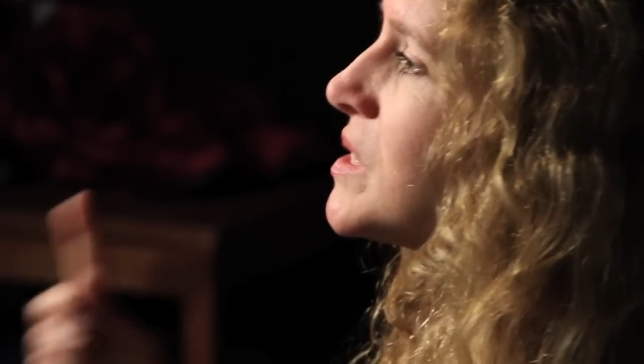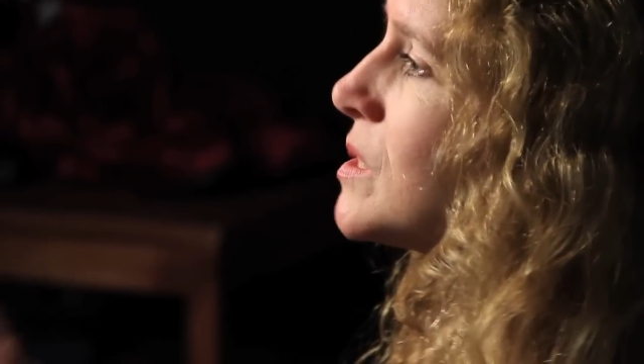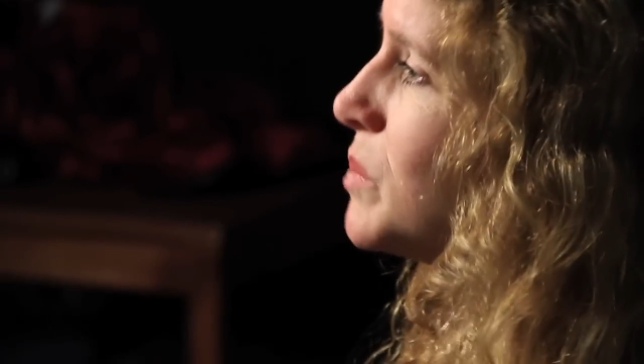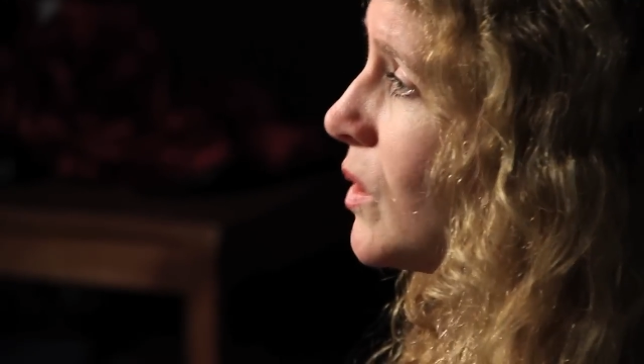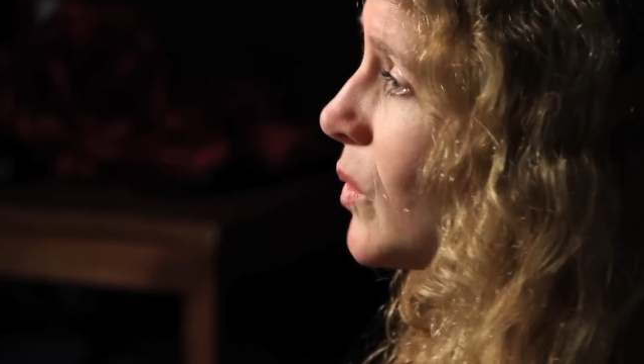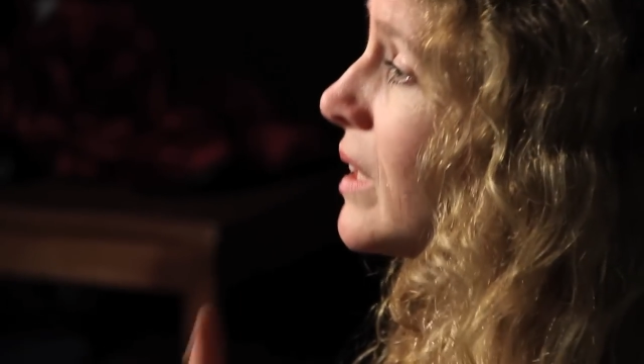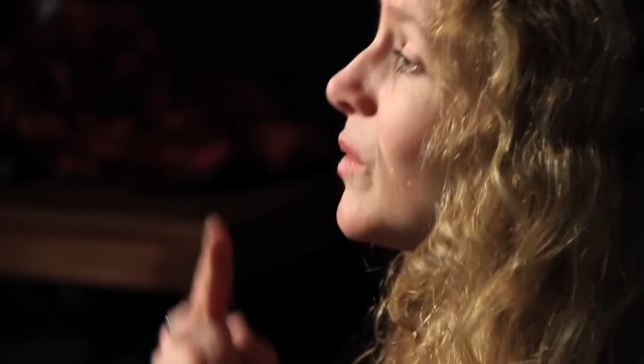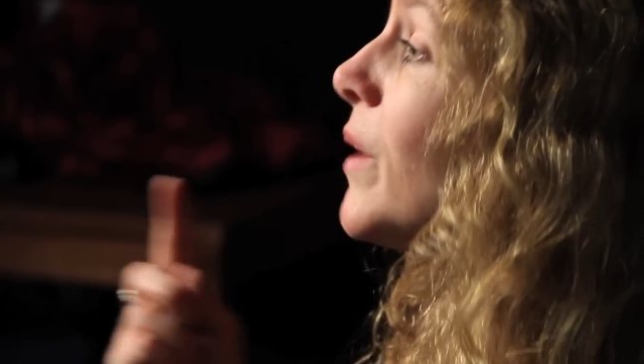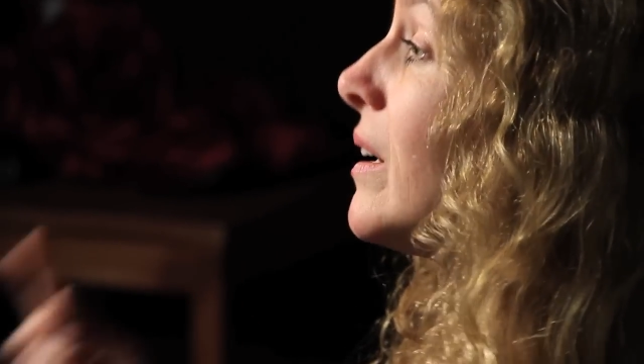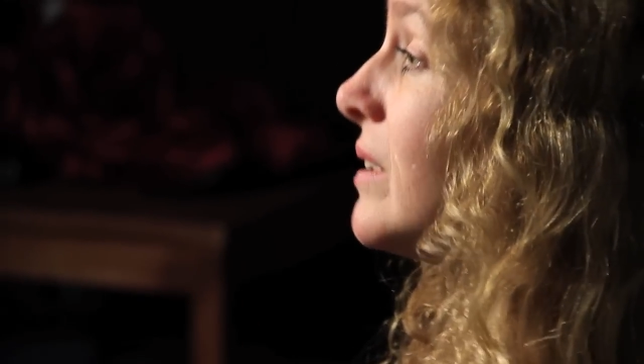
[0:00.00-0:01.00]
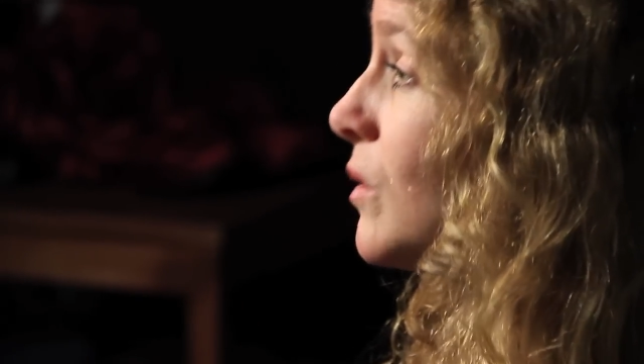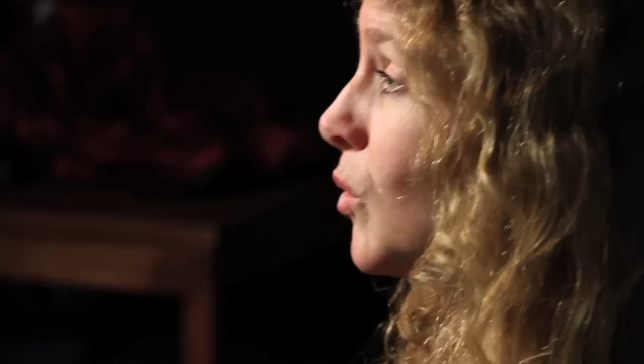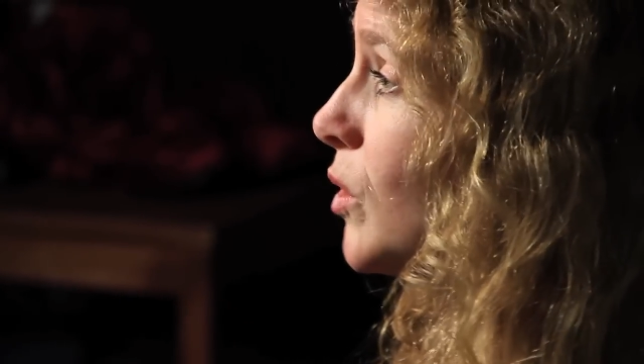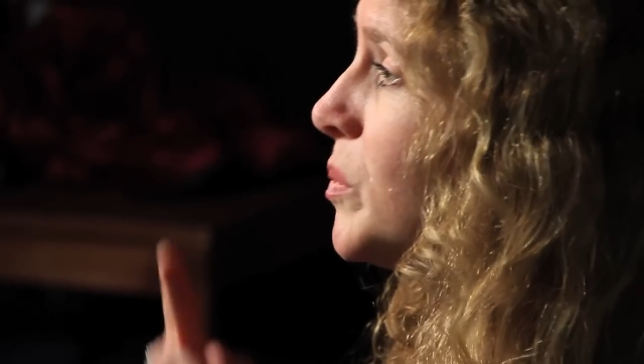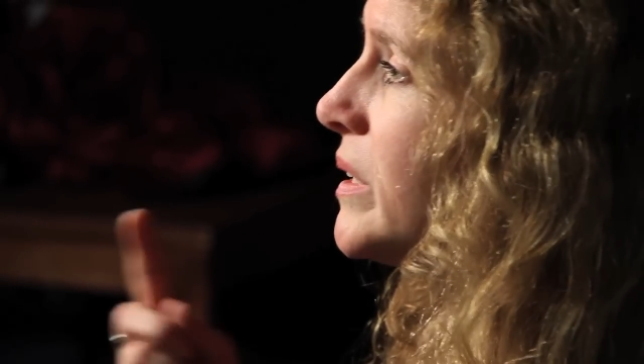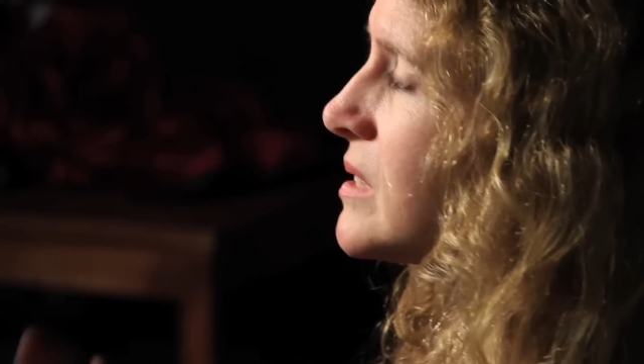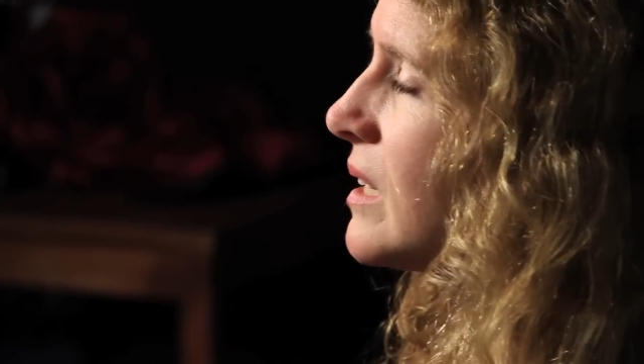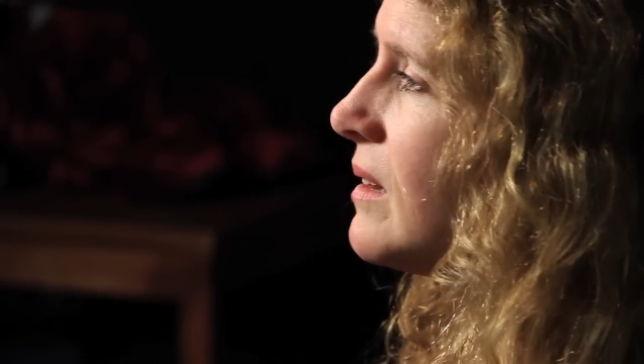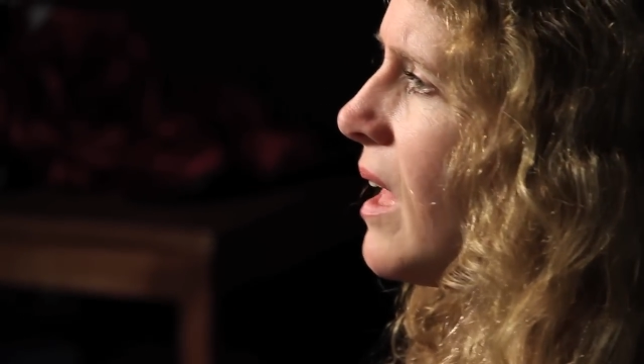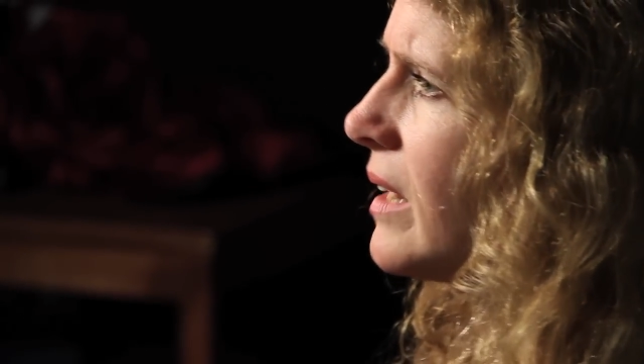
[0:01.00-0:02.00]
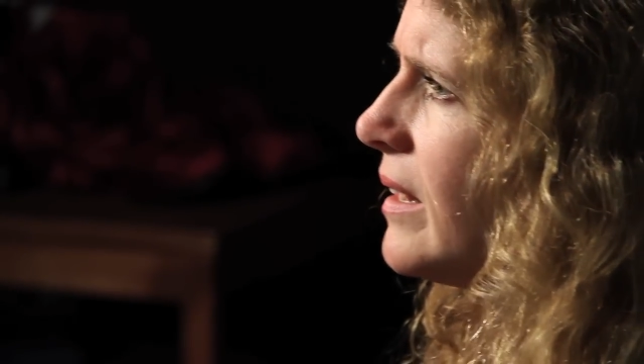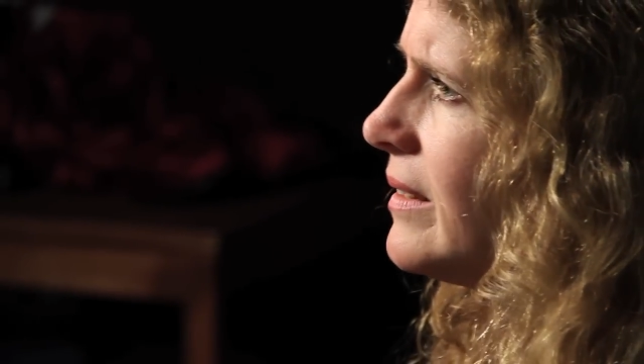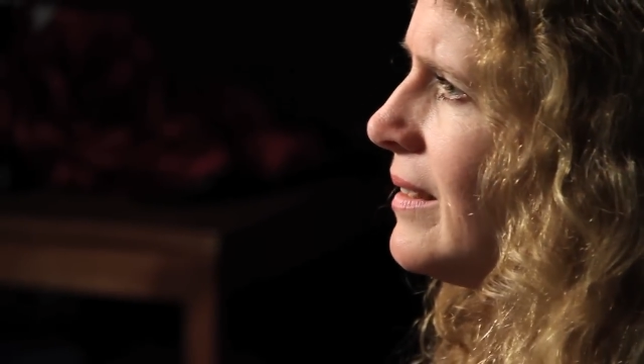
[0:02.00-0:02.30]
to be going around in orbit a lot. And